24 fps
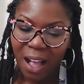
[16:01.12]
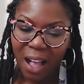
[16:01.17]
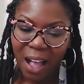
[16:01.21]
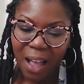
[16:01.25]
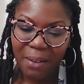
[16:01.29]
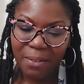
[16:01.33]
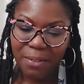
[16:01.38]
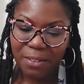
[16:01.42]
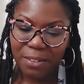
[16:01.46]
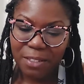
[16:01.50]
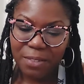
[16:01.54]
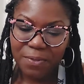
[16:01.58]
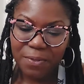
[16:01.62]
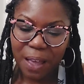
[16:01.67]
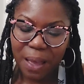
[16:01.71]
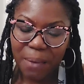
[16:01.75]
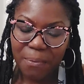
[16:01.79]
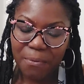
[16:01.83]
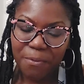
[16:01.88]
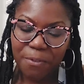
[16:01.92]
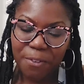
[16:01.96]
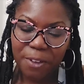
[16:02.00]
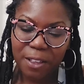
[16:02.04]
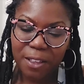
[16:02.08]
I just,
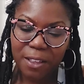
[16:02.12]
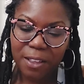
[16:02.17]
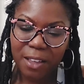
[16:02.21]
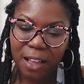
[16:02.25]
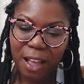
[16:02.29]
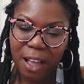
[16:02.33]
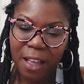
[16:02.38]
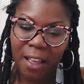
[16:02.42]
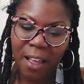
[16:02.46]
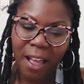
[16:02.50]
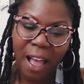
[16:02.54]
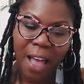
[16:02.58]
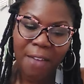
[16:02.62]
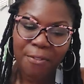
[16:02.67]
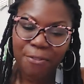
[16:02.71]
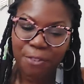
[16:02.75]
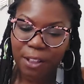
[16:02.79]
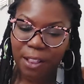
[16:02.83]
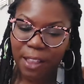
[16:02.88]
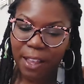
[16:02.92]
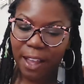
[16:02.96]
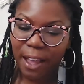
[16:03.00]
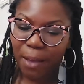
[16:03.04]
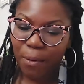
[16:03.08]
I'm feeling, I
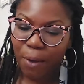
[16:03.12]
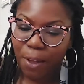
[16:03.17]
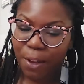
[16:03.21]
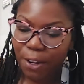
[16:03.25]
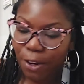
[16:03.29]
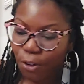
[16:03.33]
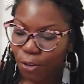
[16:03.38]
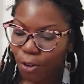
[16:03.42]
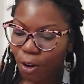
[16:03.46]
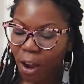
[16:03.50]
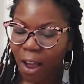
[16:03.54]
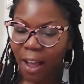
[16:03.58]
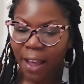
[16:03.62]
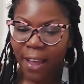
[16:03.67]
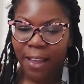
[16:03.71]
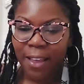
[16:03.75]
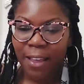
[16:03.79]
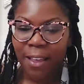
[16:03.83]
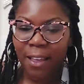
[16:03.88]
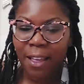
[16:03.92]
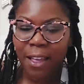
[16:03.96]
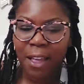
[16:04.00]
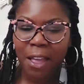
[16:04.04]
feel like I want to cry.